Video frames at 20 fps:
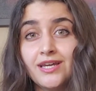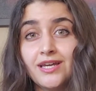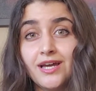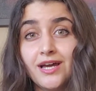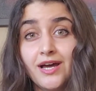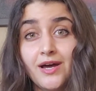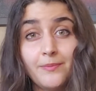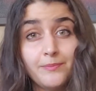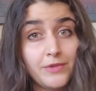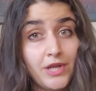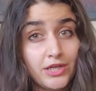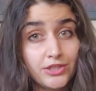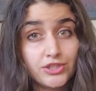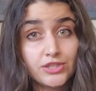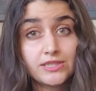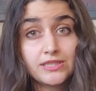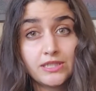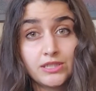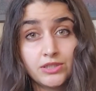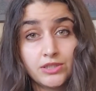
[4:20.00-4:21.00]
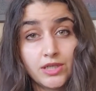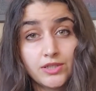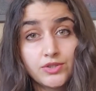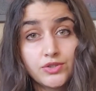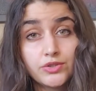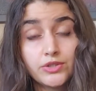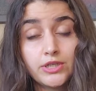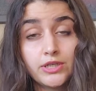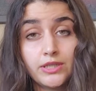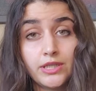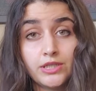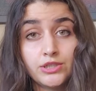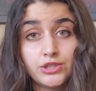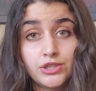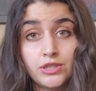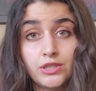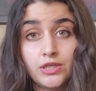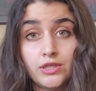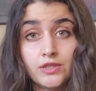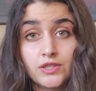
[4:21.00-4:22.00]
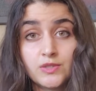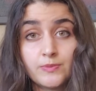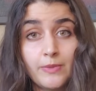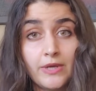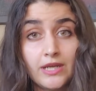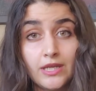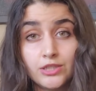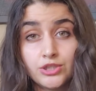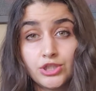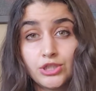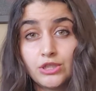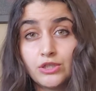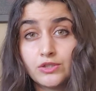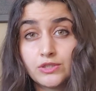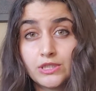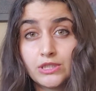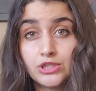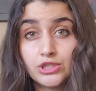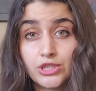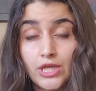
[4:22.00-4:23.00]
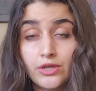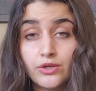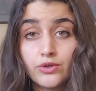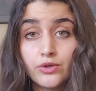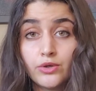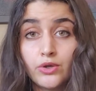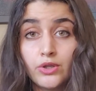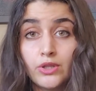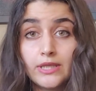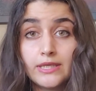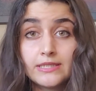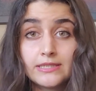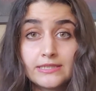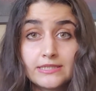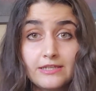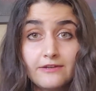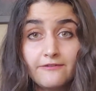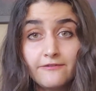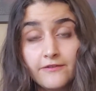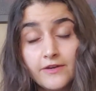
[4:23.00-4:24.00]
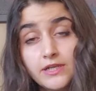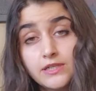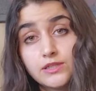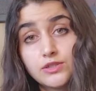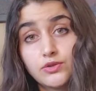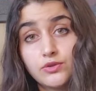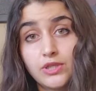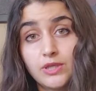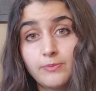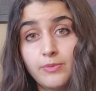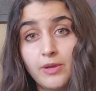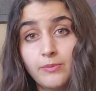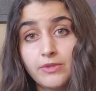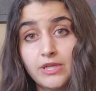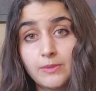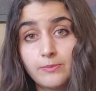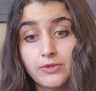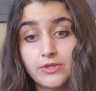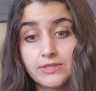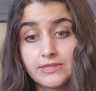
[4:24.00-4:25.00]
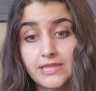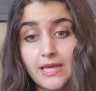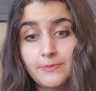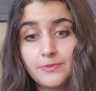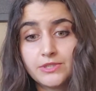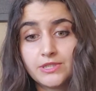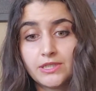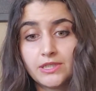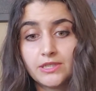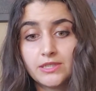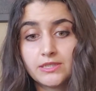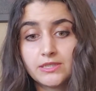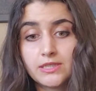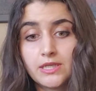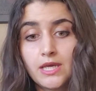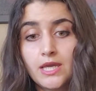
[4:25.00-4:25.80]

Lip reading: not just industrial engineers, but engineers in general, is different to the public perception.